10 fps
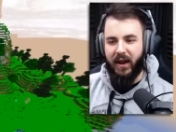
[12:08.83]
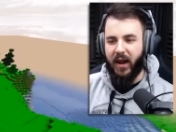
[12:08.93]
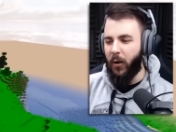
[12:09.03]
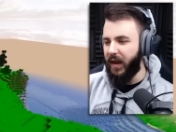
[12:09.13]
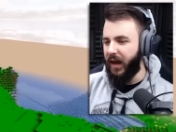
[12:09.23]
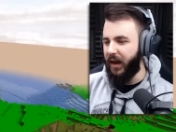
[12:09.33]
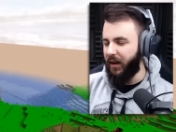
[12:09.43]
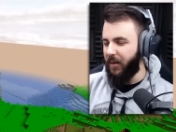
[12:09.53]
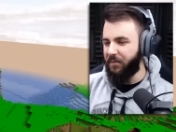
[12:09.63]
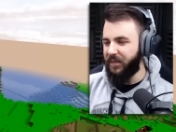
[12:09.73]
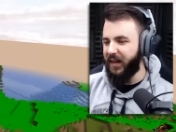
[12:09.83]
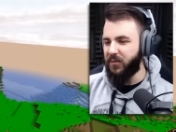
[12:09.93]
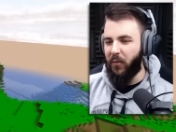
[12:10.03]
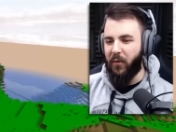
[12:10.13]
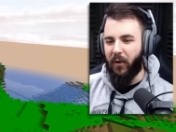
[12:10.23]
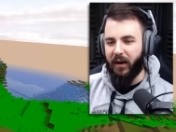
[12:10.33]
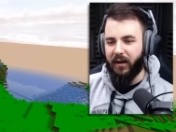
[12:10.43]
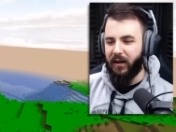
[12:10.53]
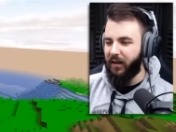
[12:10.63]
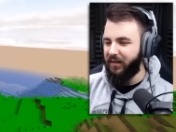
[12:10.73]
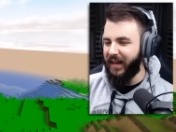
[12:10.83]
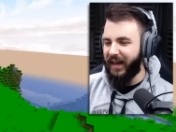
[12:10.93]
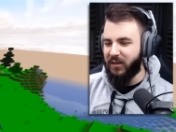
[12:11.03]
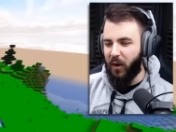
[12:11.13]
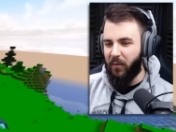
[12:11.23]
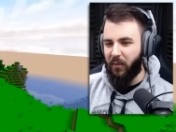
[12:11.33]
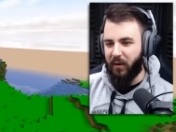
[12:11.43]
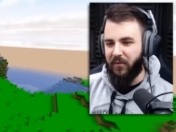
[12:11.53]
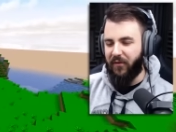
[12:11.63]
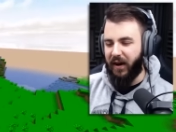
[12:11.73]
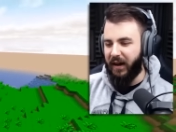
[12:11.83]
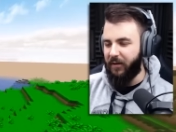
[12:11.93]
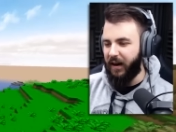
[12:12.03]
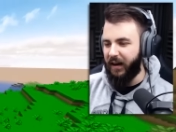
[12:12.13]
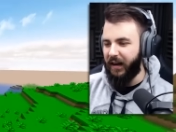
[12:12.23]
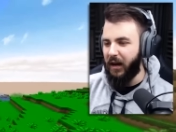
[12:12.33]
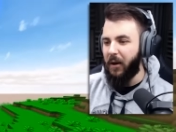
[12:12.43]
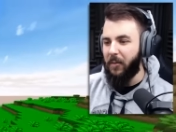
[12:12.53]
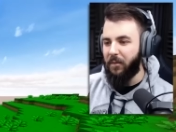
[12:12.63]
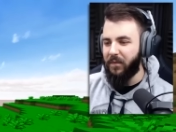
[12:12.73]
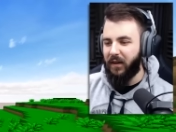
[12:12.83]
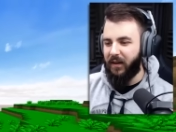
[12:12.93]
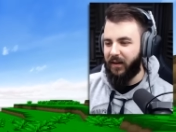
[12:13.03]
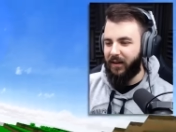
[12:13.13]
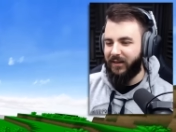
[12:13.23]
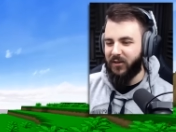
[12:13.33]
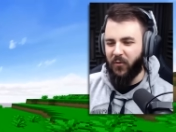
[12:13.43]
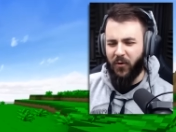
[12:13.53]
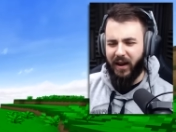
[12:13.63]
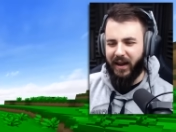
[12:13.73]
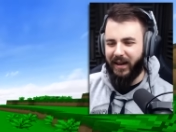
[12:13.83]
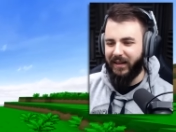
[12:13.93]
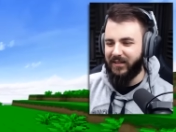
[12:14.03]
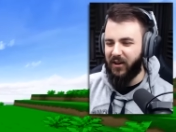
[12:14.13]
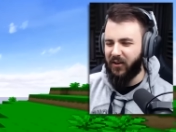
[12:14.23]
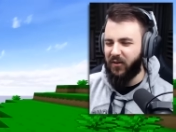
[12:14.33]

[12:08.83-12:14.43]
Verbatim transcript: Hell yeah. That's what we want. That's what we want to be fighting right now. He's a rare. He's not a.